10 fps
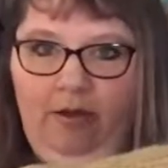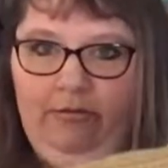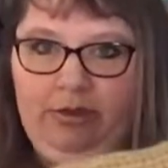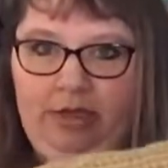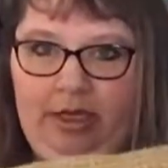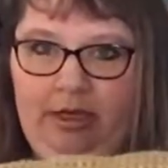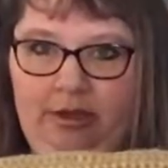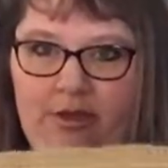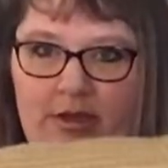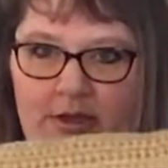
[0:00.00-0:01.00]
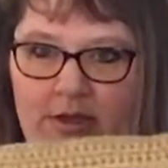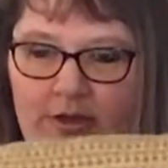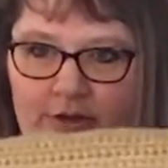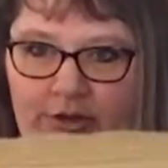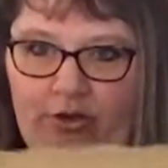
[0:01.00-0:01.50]
Obviously,
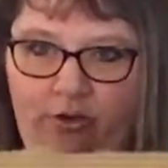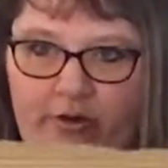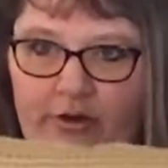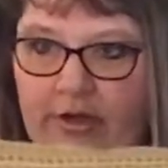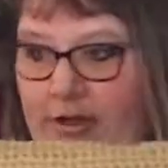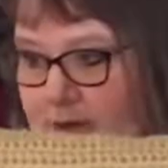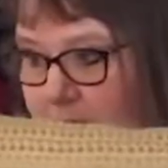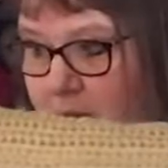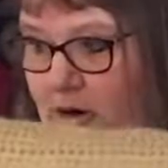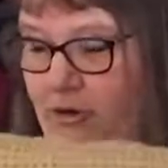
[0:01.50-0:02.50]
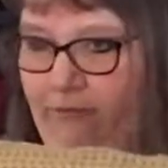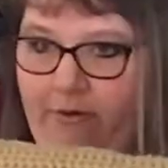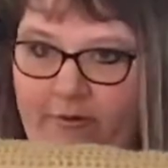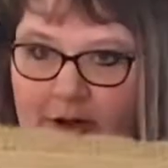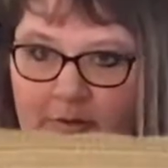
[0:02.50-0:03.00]
it's shorter, because I learned
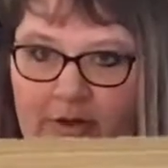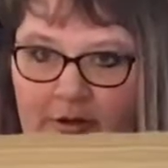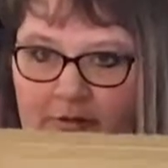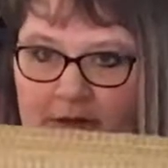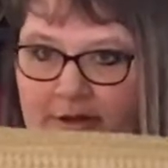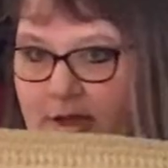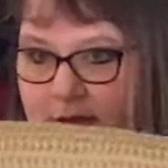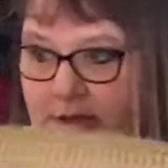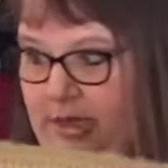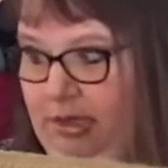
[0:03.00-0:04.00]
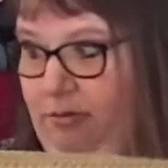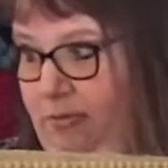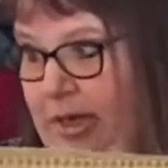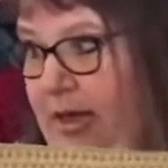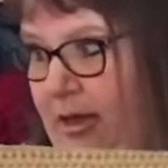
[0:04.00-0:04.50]
from my pillow that it doesn't need to
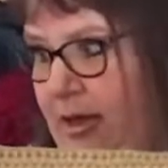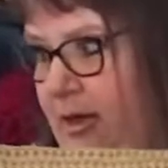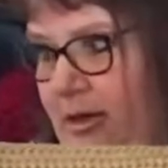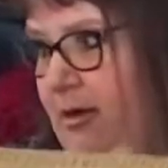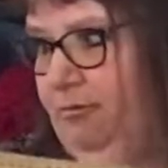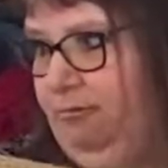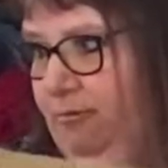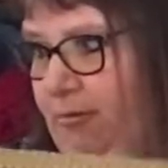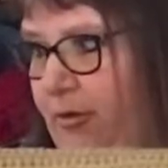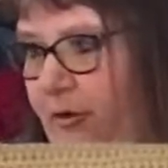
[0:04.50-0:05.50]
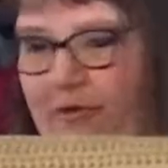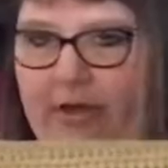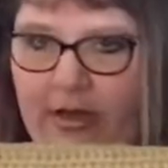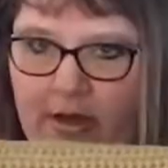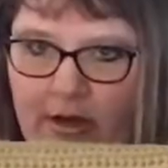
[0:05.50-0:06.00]
be 3
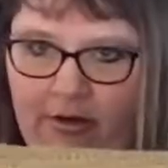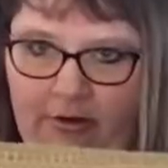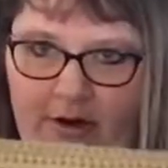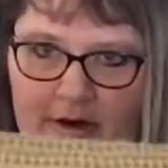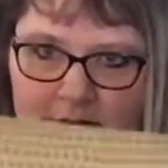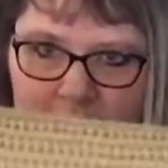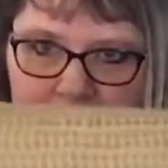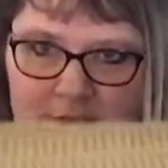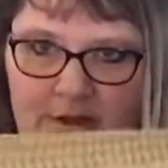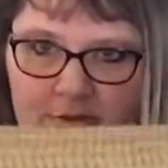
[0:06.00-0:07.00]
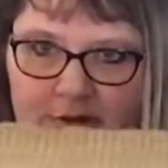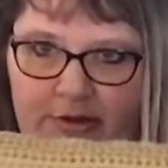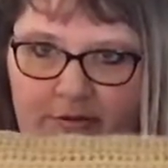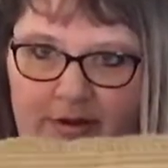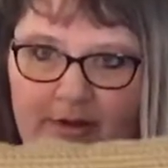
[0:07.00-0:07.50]
feet long, or close
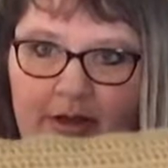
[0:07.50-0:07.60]
to it.